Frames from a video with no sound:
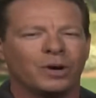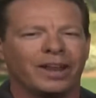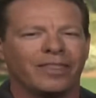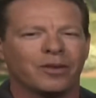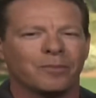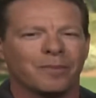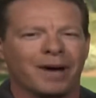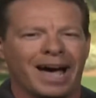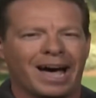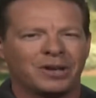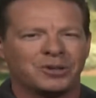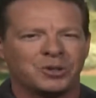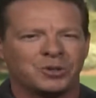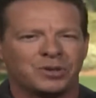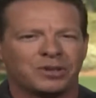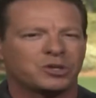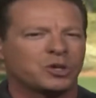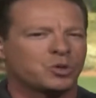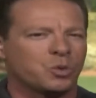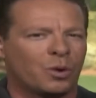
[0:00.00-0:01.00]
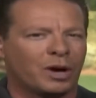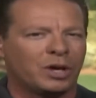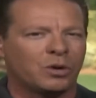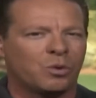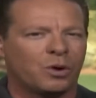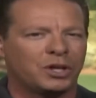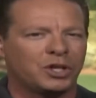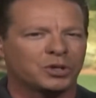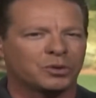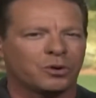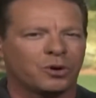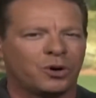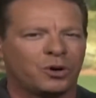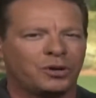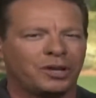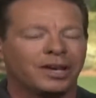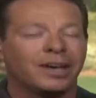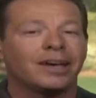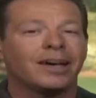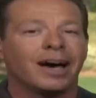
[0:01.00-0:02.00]
winning the Masters as a 21 year
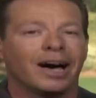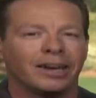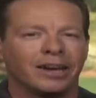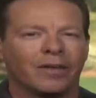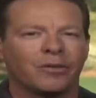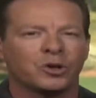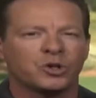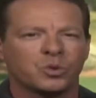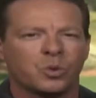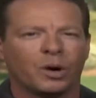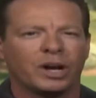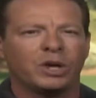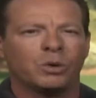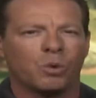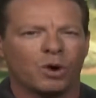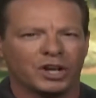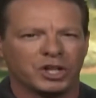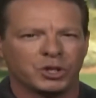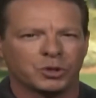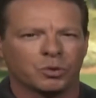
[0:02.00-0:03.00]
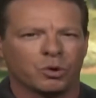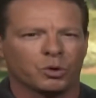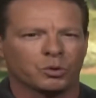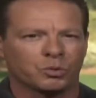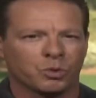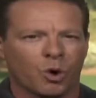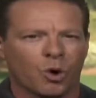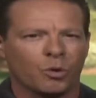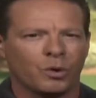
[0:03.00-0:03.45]
old, another 21 year old.